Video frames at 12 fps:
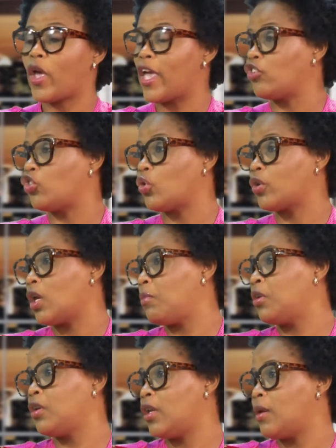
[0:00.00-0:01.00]
no NGO came in
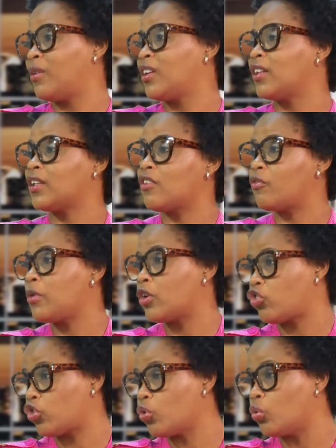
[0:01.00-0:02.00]
the neighborhood and gave me a
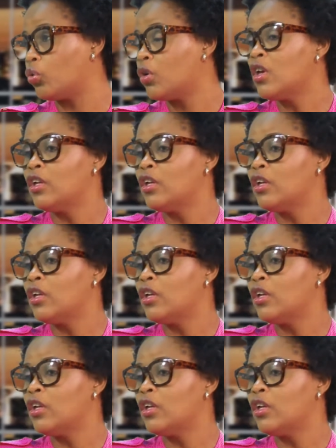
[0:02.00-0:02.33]
shoe.